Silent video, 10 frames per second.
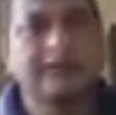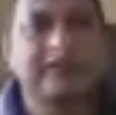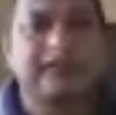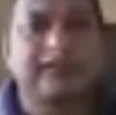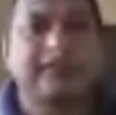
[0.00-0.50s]

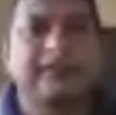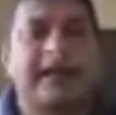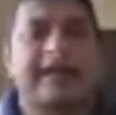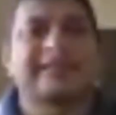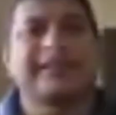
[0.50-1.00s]

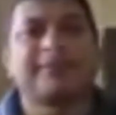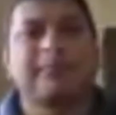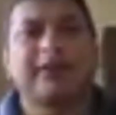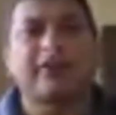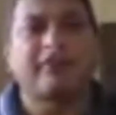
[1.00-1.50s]
the
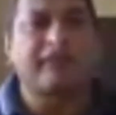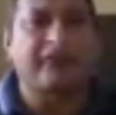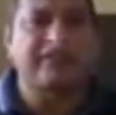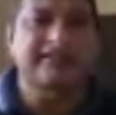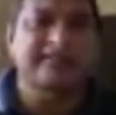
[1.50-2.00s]
assessment of
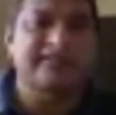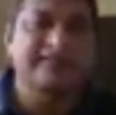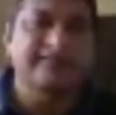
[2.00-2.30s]
risk.